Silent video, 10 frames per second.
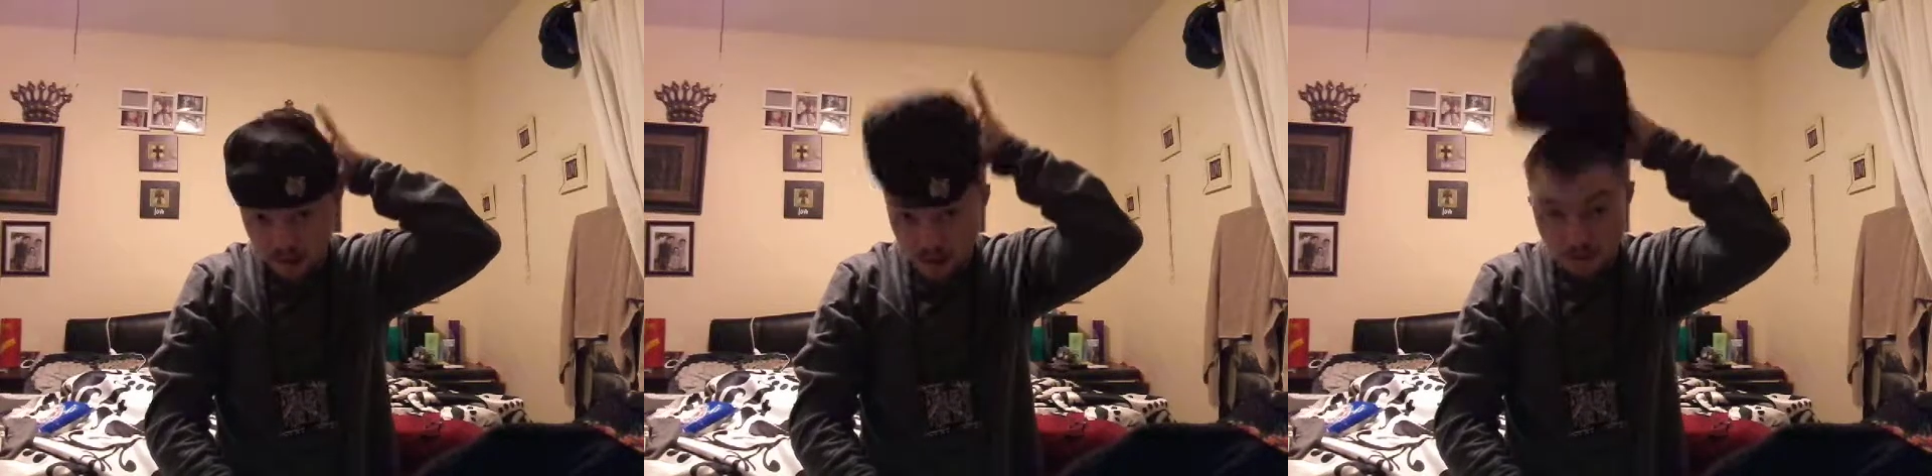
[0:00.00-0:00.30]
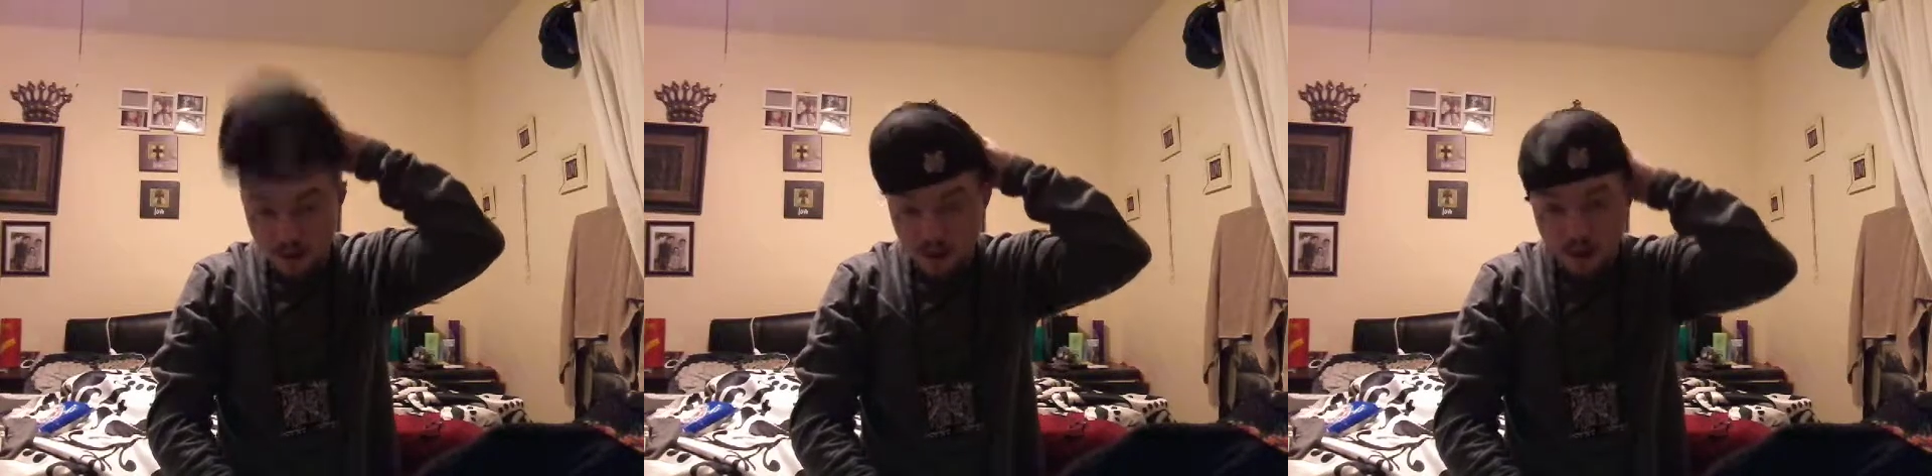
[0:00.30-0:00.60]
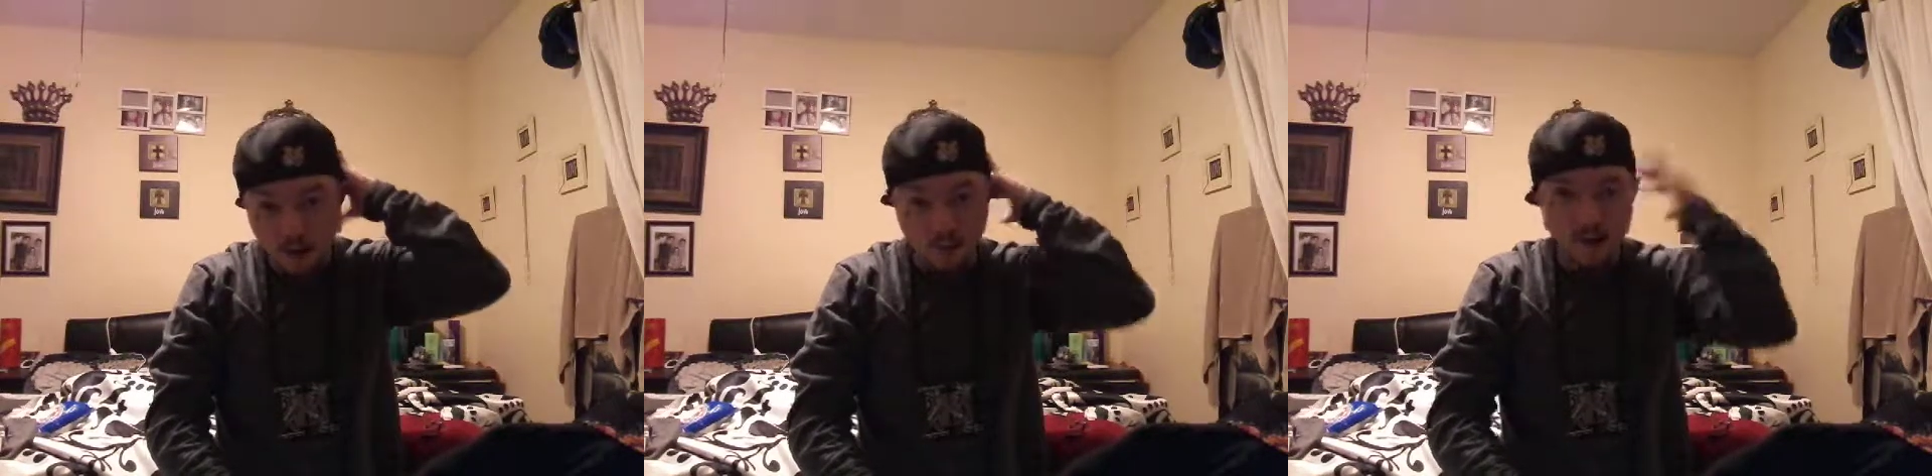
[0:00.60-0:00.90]
gonna tell
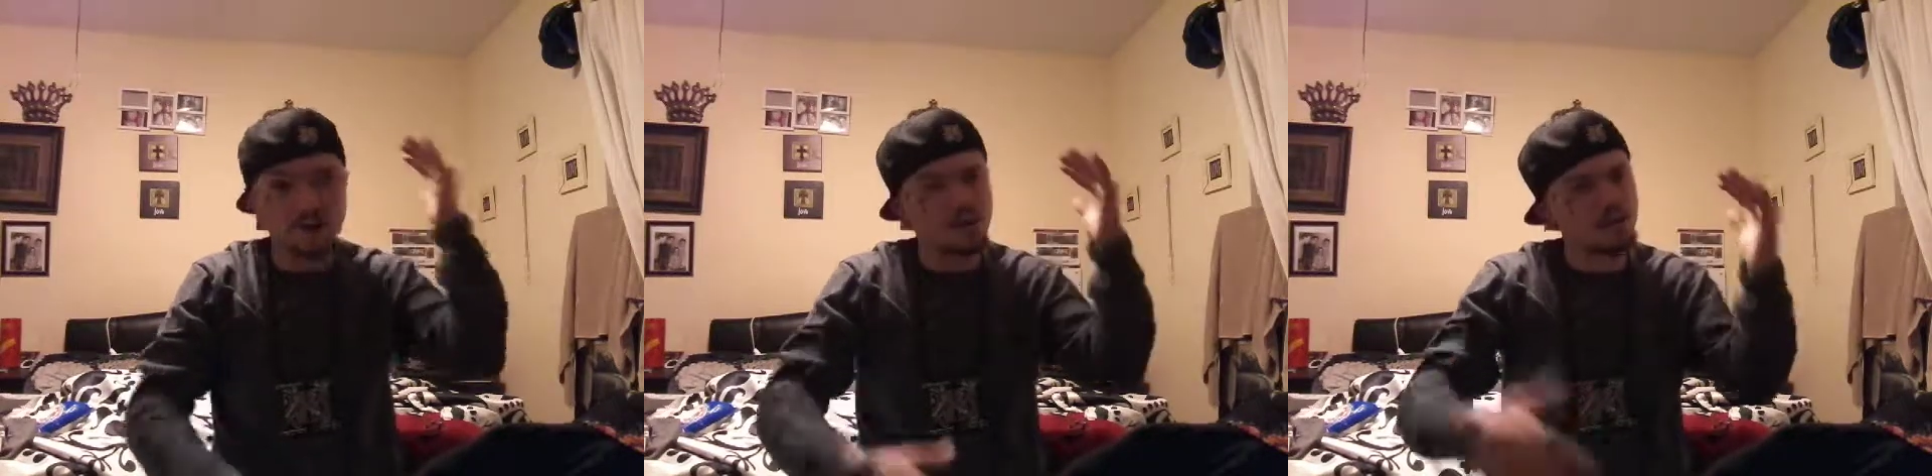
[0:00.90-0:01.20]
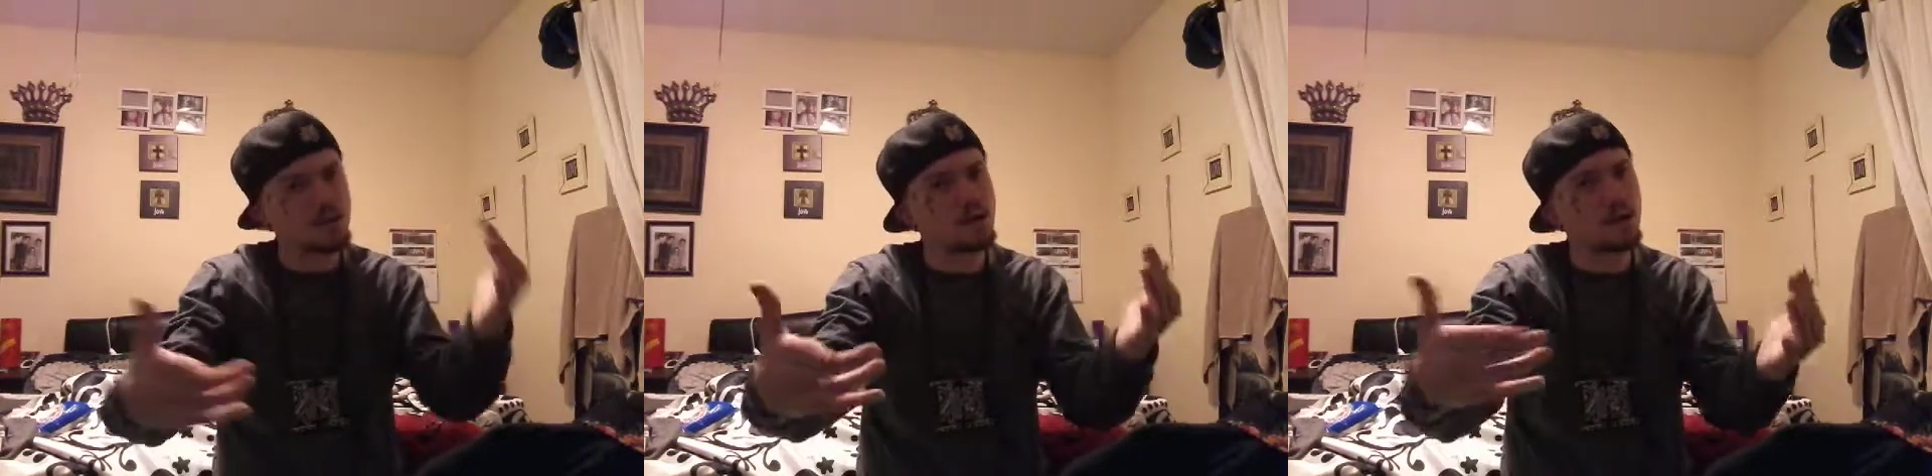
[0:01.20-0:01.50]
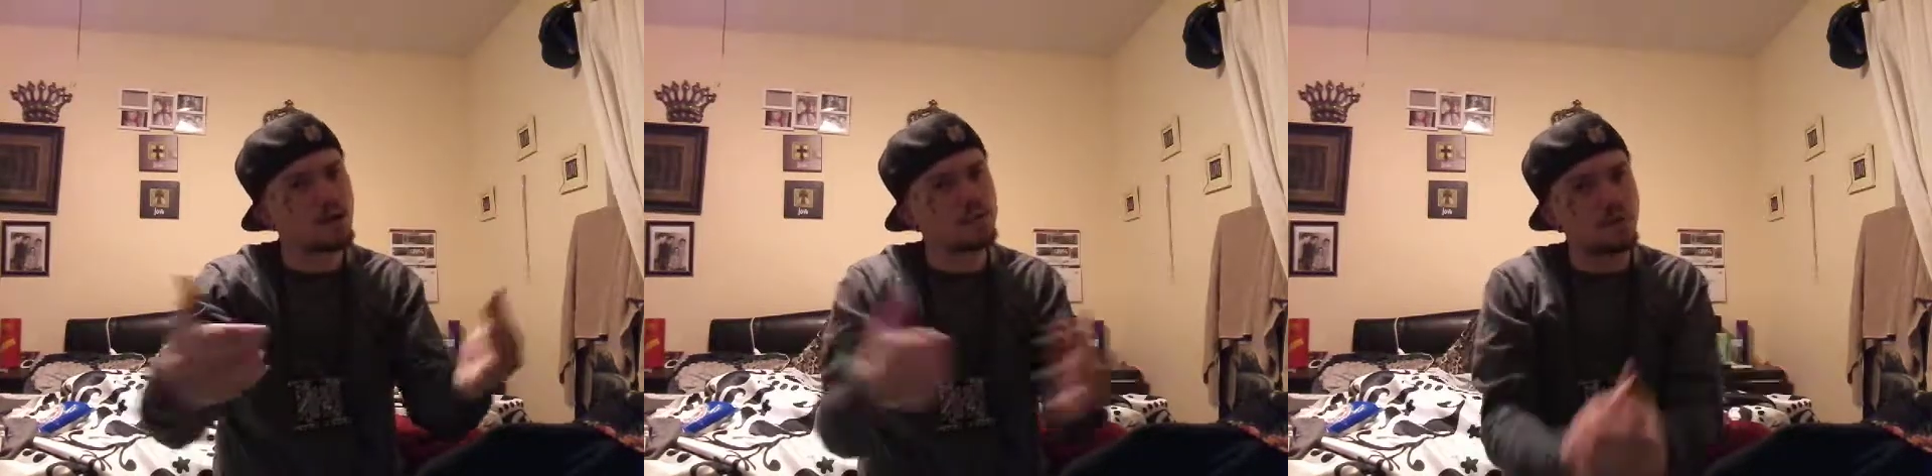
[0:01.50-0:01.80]
y'all why I took a week
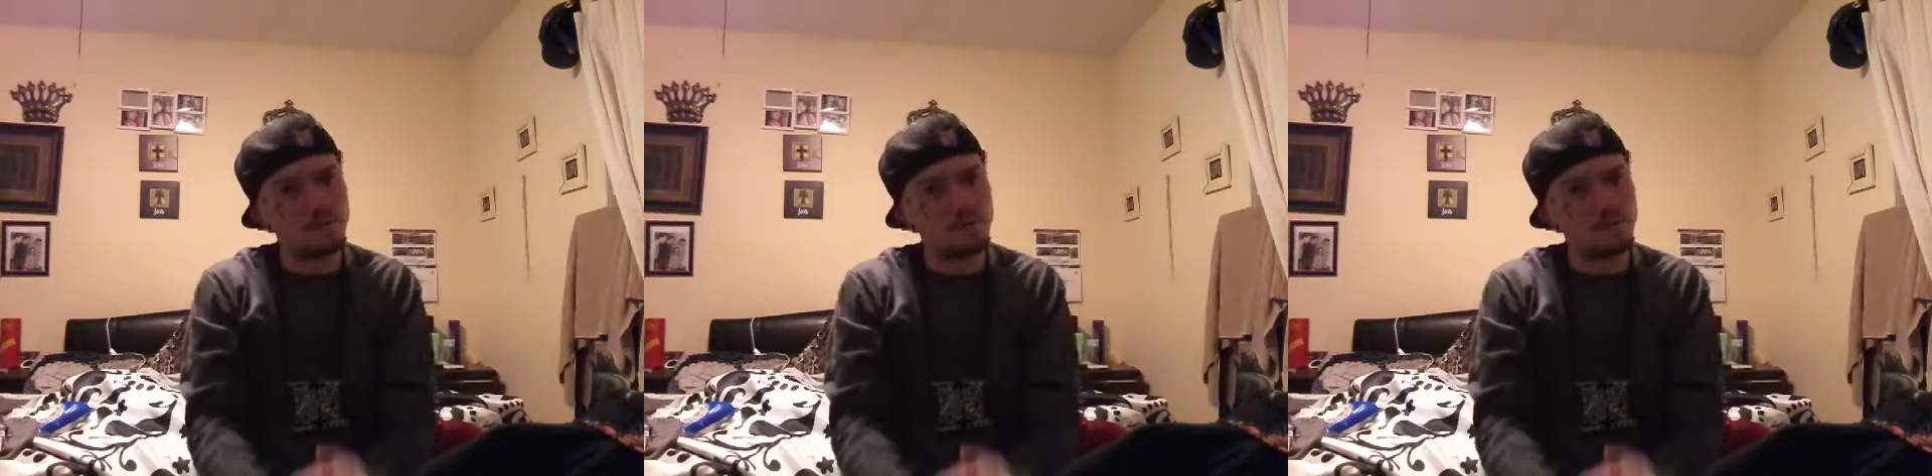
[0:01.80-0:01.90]
off.